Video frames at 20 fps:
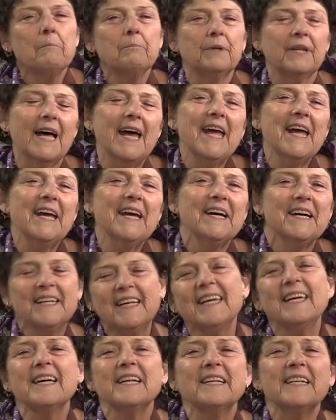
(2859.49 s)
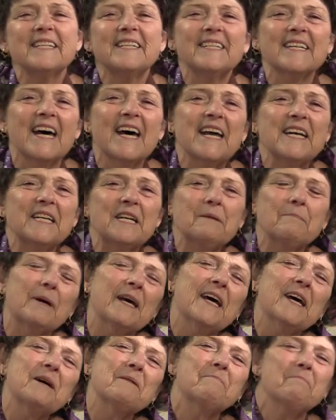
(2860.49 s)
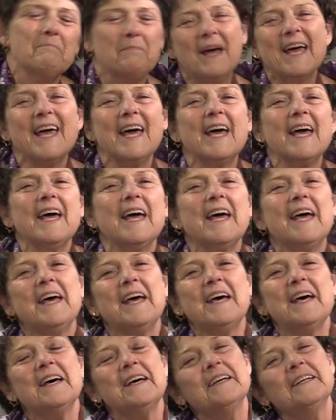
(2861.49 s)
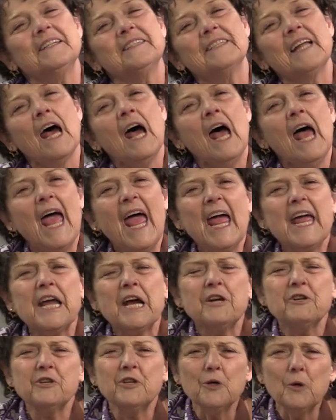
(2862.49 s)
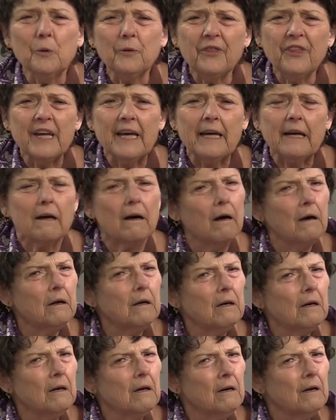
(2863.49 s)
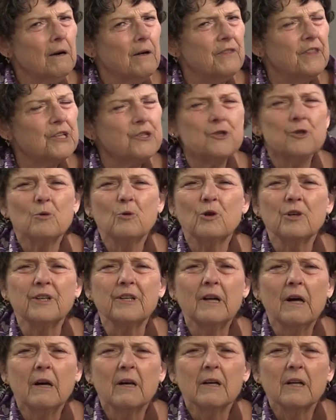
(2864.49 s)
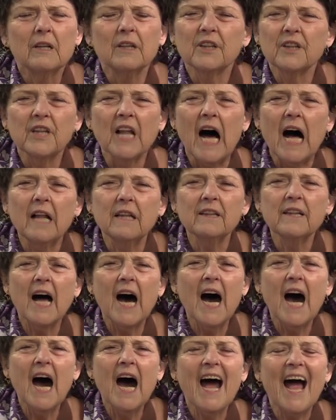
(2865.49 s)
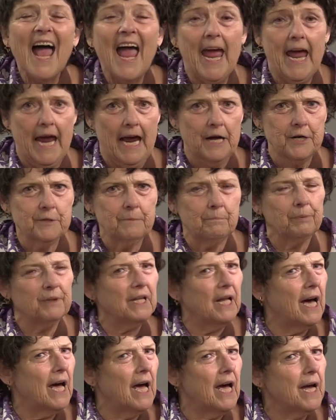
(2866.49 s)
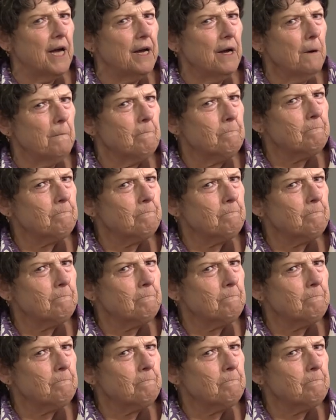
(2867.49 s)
Playing in a teddy bear band. Hey, do you think that you could la-la and play?